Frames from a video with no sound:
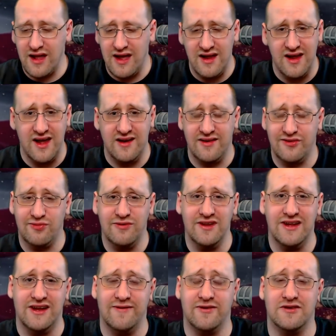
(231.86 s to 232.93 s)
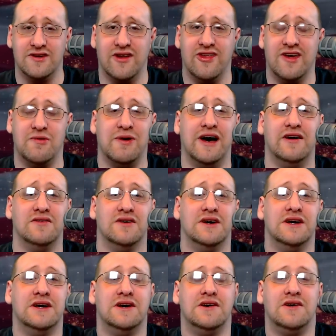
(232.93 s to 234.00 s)
and, and it's really difficult to think about,
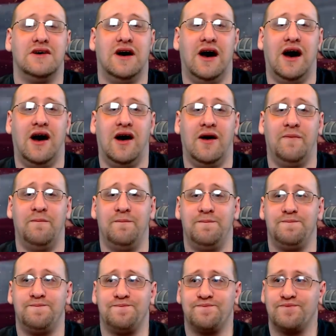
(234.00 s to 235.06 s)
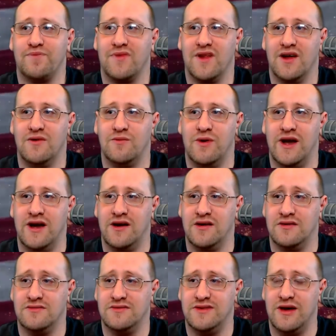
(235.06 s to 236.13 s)
um,
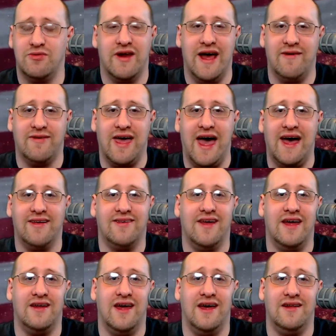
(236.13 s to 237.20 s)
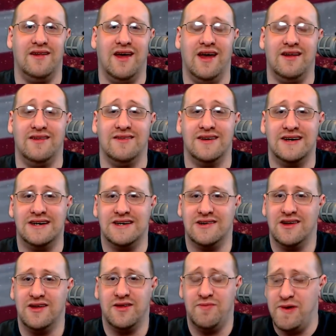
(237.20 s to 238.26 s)
where they would have gas and, and, and
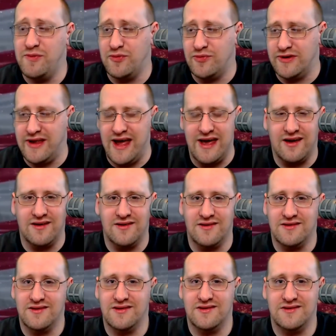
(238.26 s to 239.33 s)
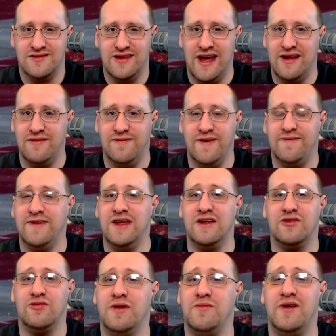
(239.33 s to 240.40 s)
these people would take ten, fifteen,
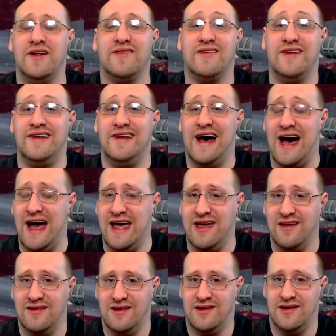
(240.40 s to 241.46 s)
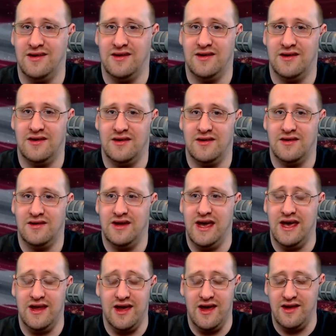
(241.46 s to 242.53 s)
minutes to die
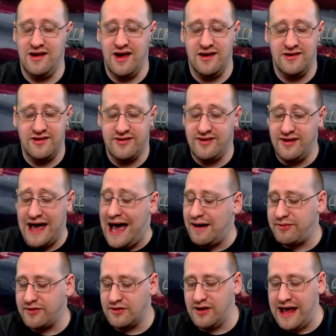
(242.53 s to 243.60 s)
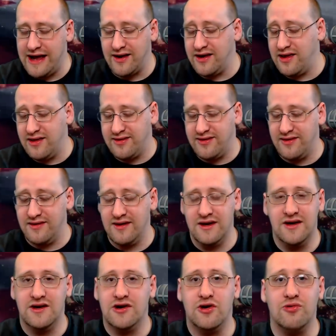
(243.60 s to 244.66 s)
in, in, in just absolute agony. It's
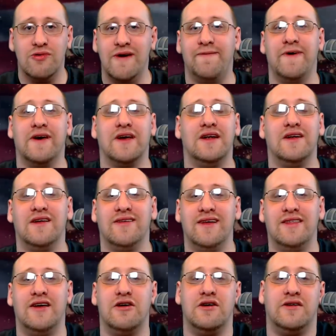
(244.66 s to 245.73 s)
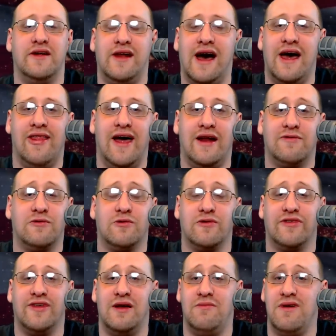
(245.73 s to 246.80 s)
horrific. And to sit there and deny that, of
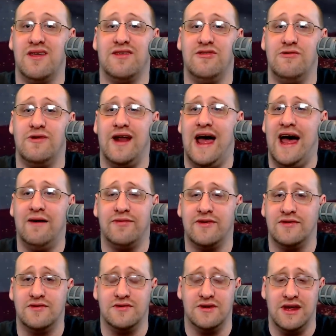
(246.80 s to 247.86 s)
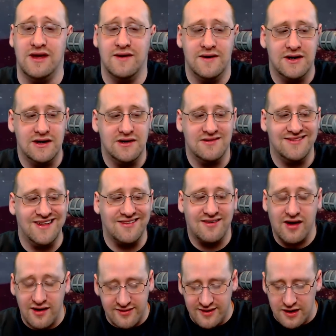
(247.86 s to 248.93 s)
course, that makes you an absolutely
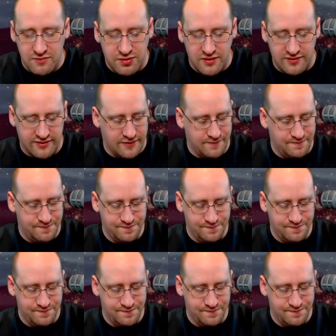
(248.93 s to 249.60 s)
disgusting person.